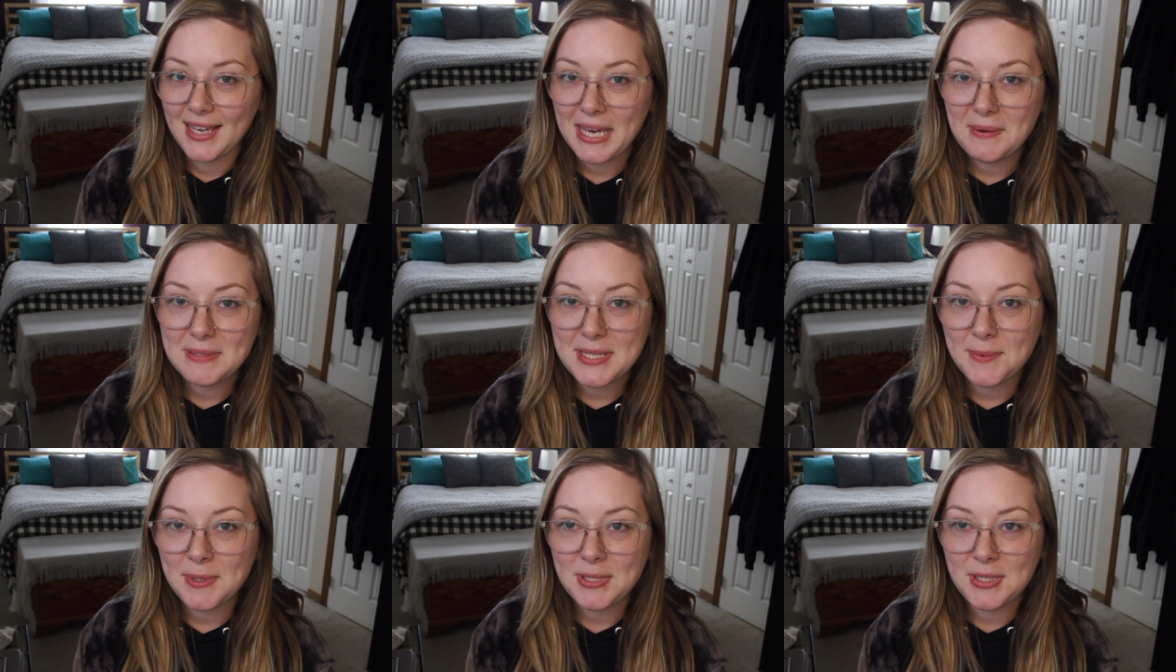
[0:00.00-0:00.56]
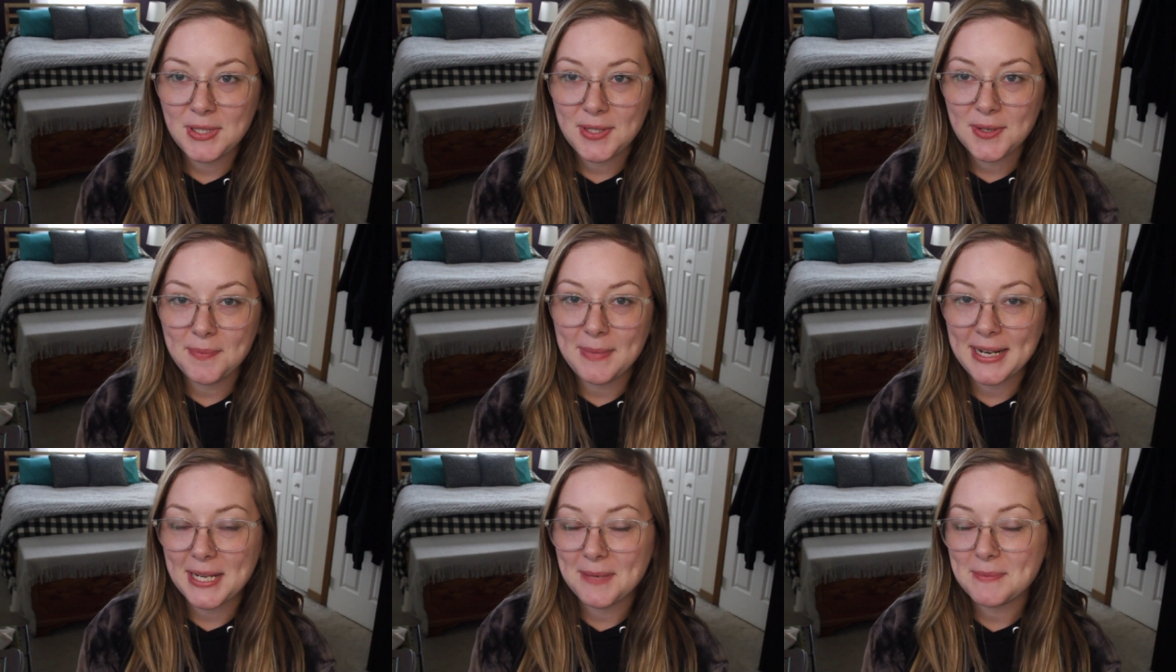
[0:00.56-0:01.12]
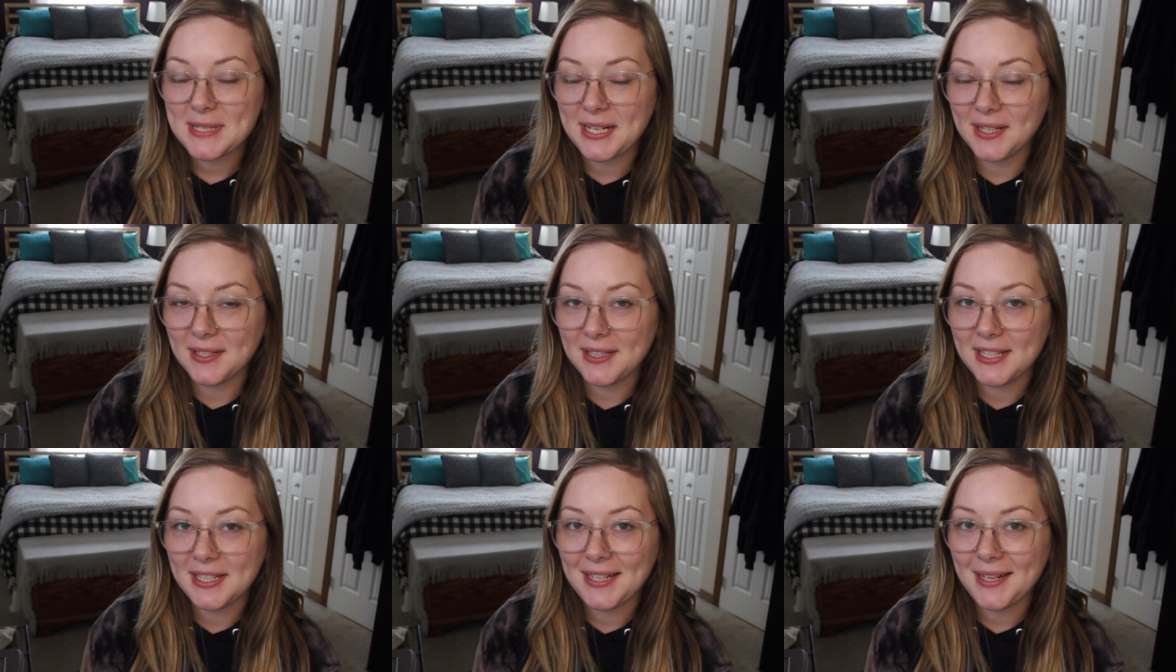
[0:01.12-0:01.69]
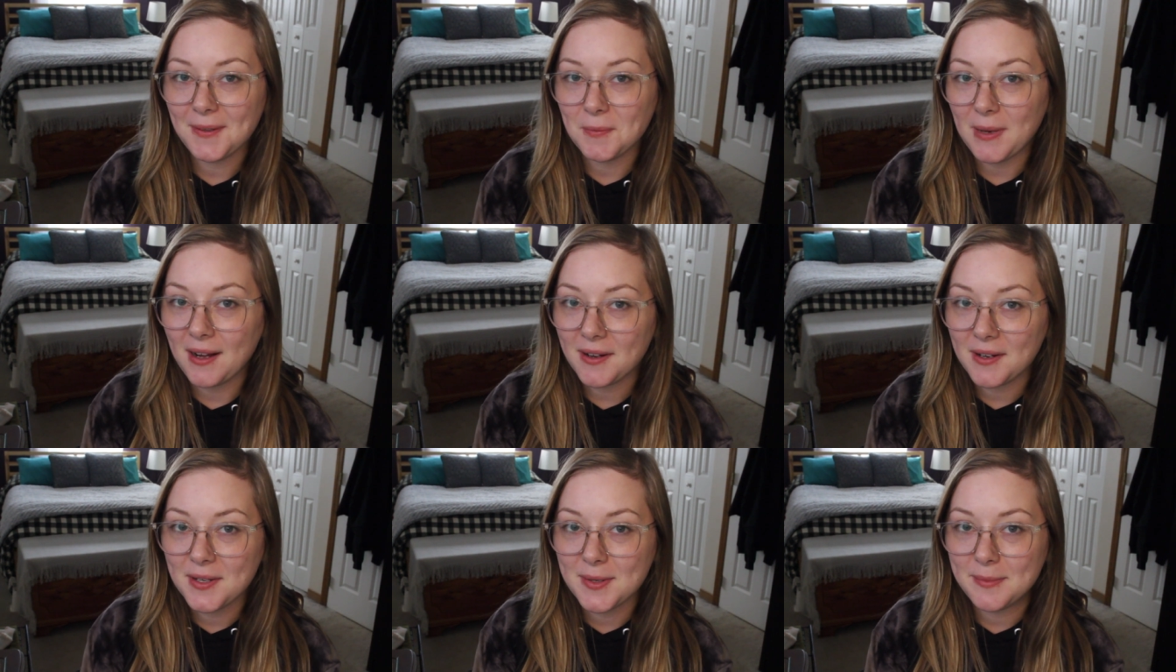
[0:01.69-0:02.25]
Hey, what's up YouTube? My name is Carolyn and
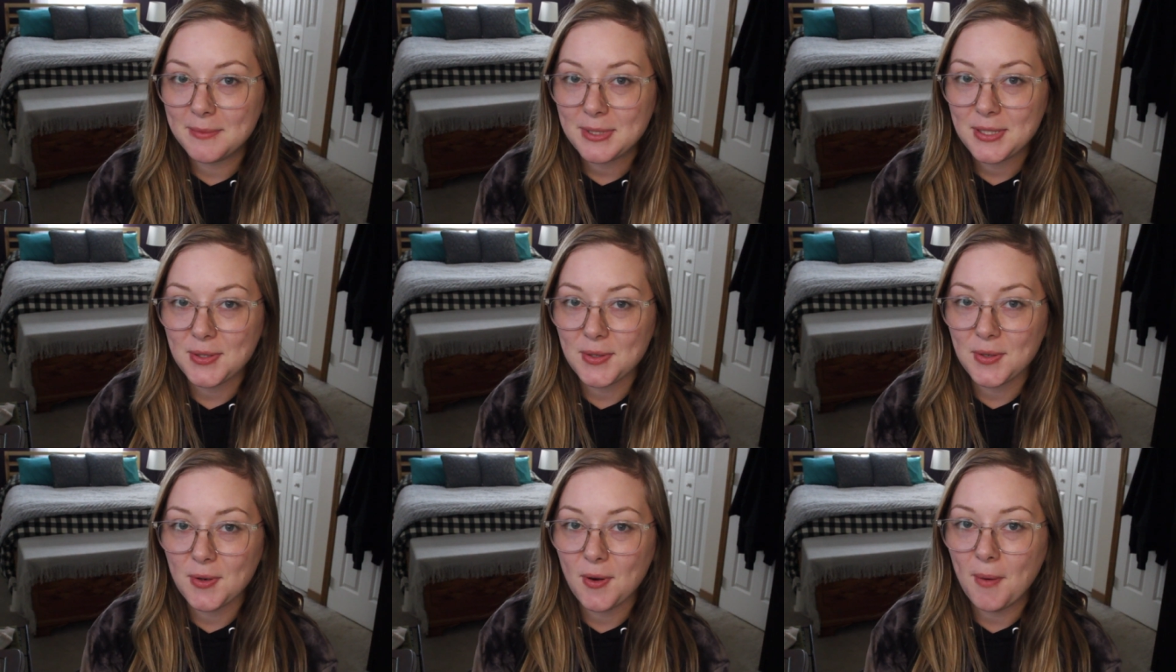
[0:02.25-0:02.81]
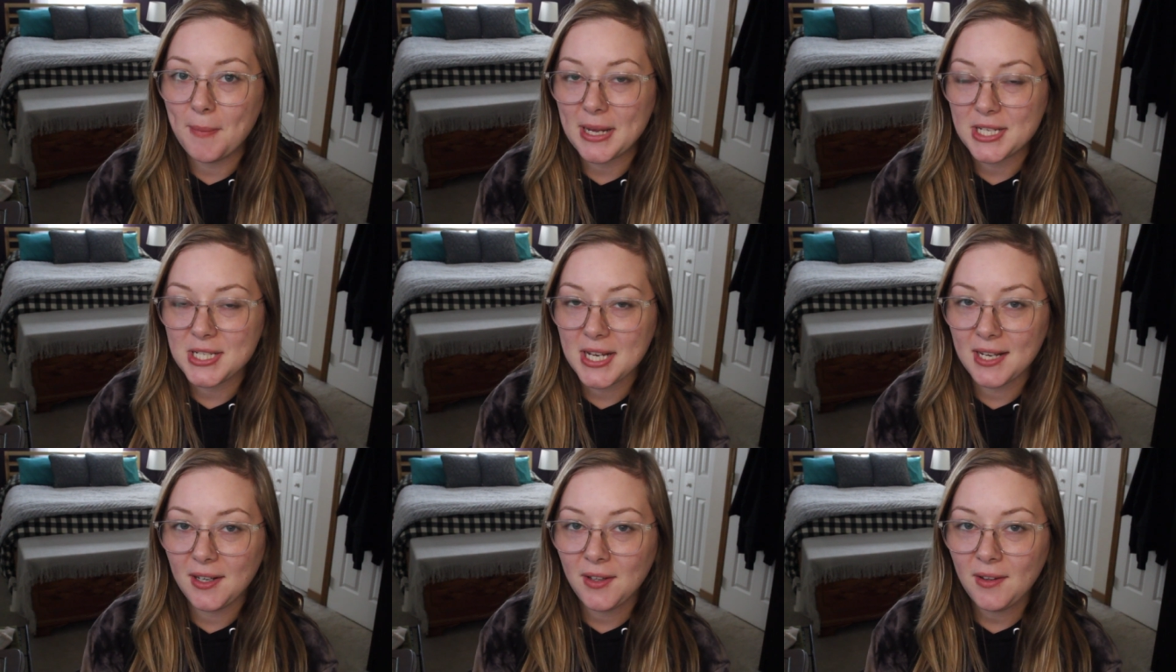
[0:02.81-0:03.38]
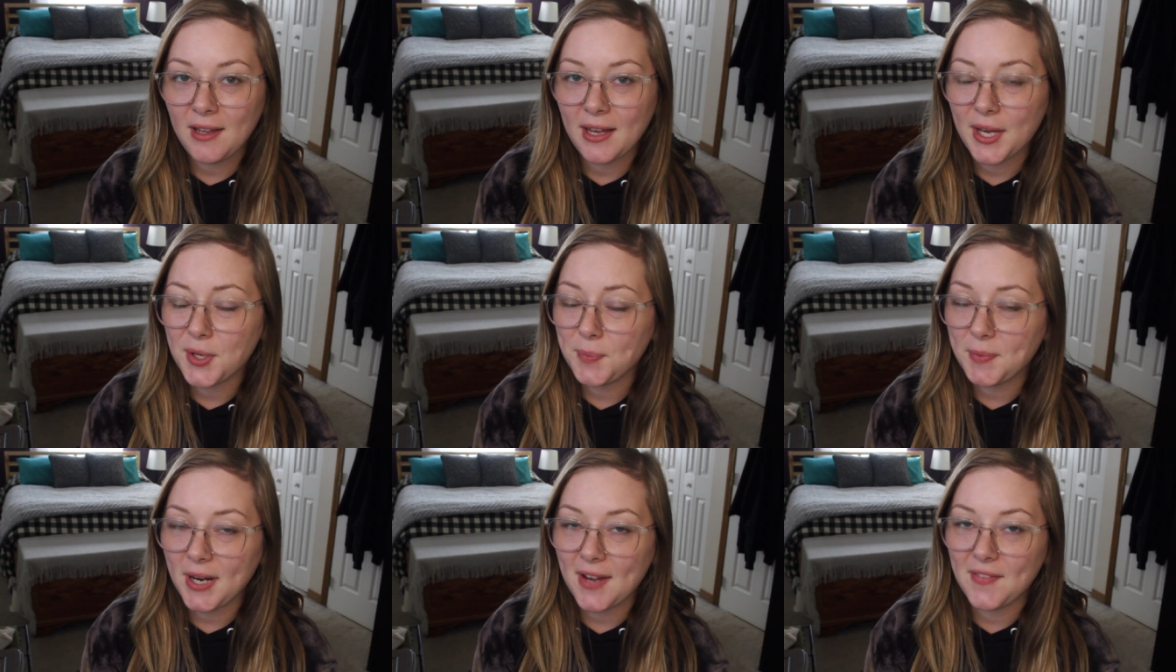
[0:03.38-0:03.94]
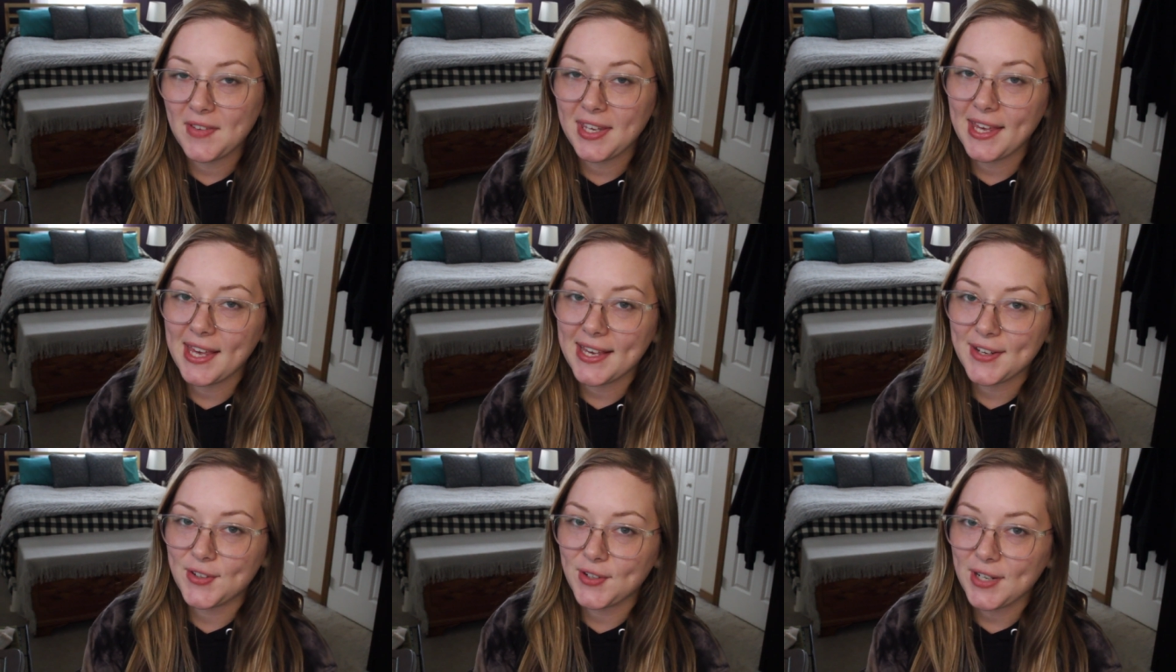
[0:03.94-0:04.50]
welcome to my channel. I hope you're having
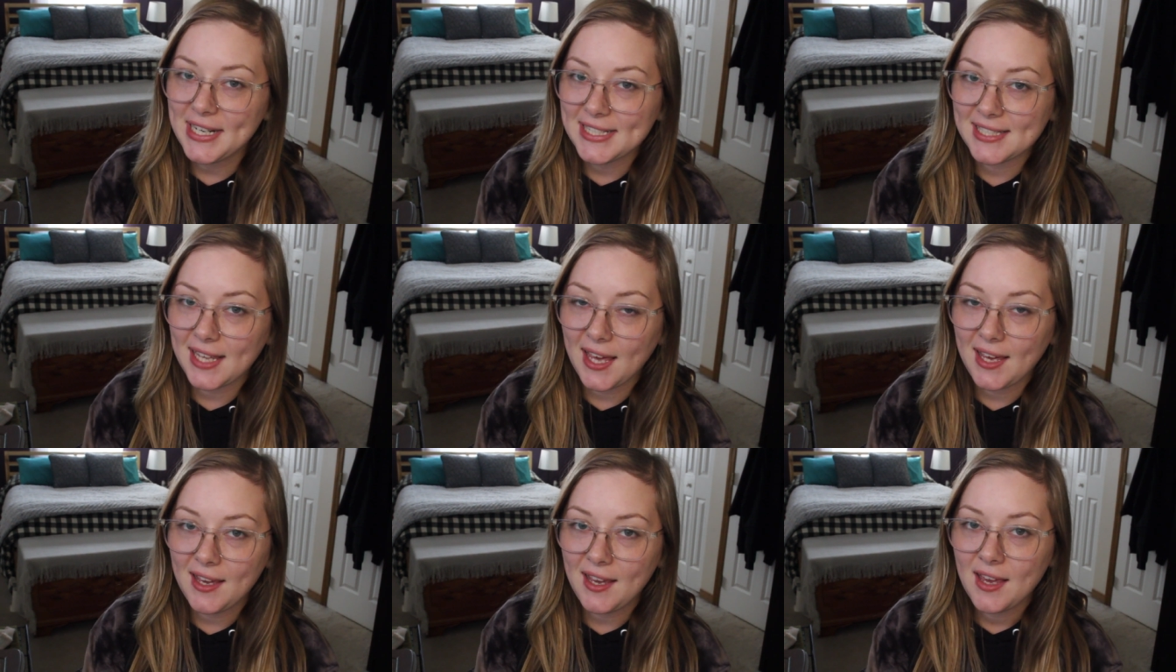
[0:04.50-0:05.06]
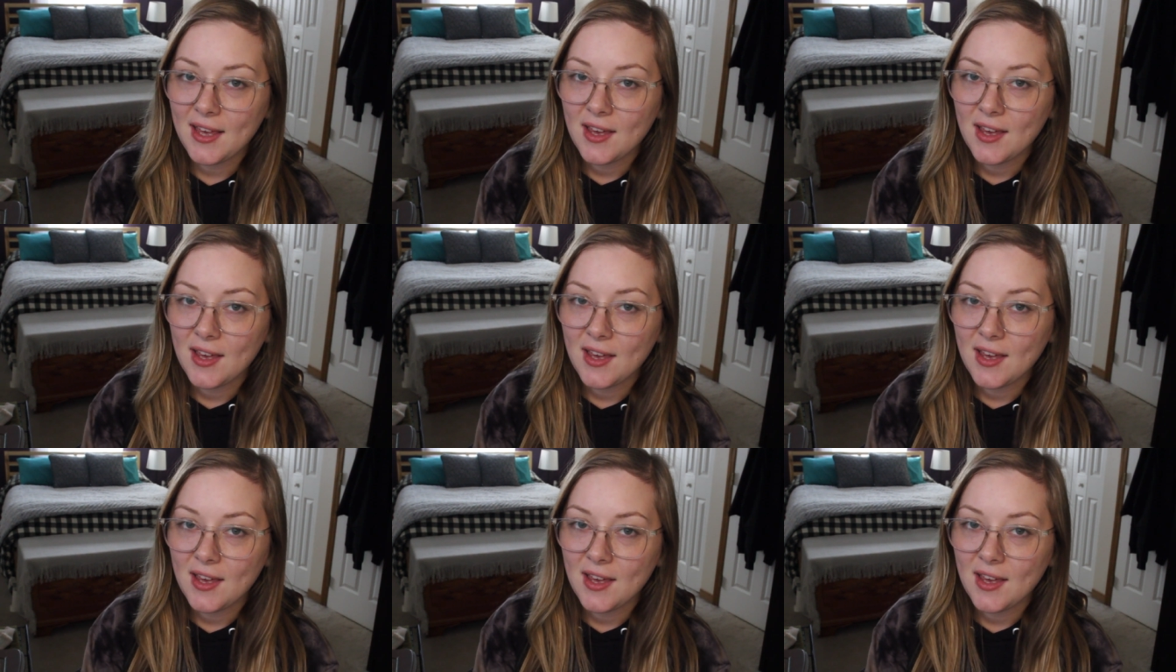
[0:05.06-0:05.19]
a great day.